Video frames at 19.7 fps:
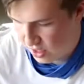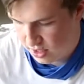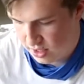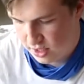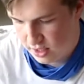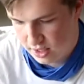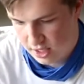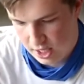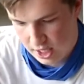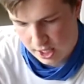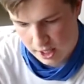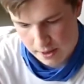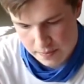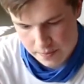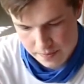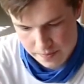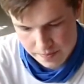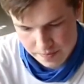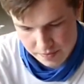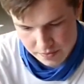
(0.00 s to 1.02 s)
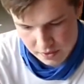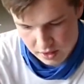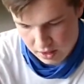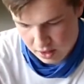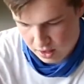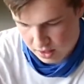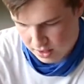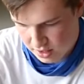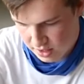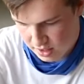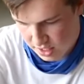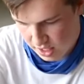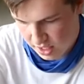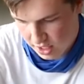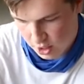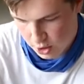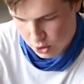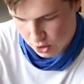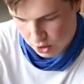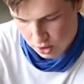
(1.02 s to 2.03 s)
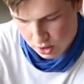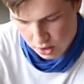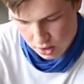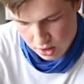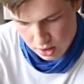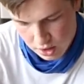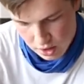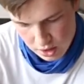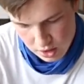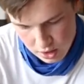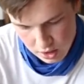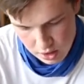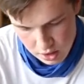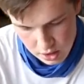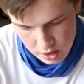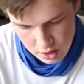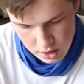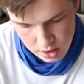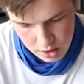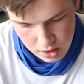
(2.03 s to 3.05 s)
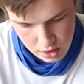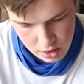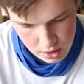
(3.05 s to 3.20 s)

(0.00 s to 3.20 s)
Jake spent several hours doing the design,